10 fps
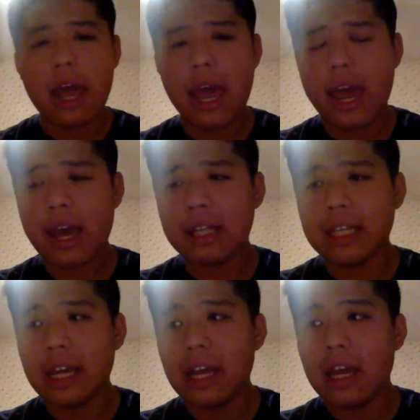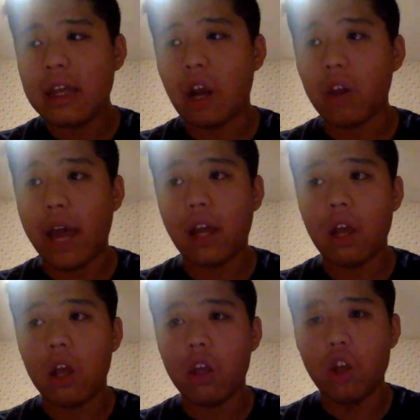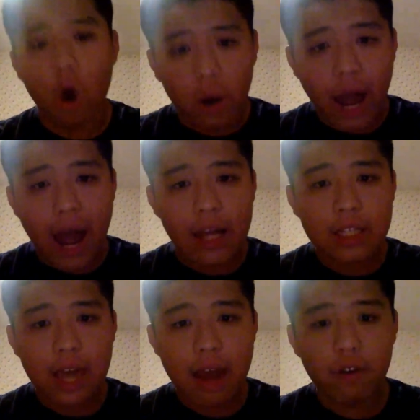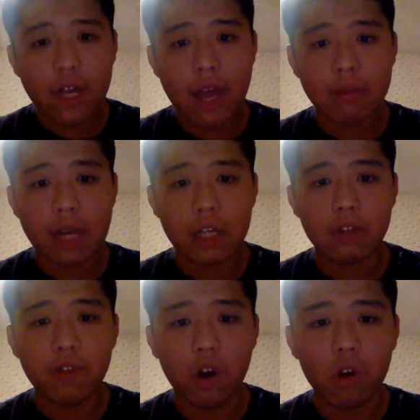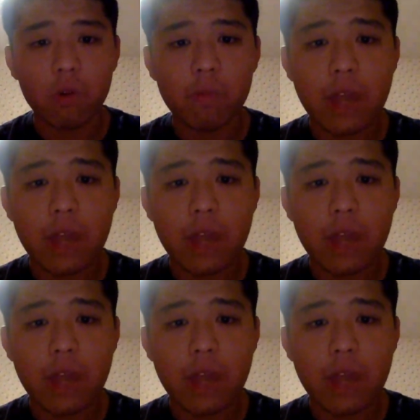And they're like, yo, guys, every campsite is full.